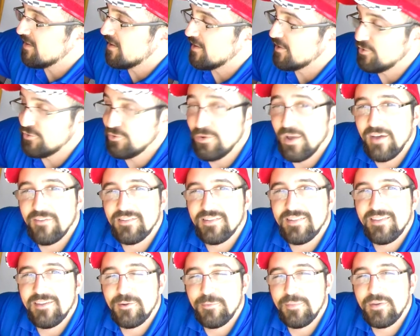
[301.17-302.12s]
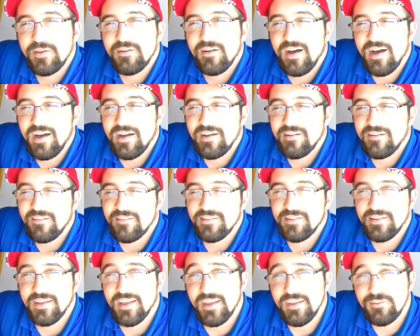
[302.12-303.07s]
you do have a little bit of higher
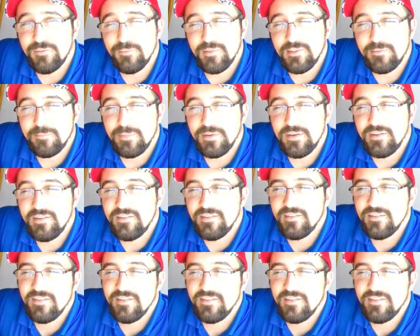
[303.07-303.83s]
engagement speed.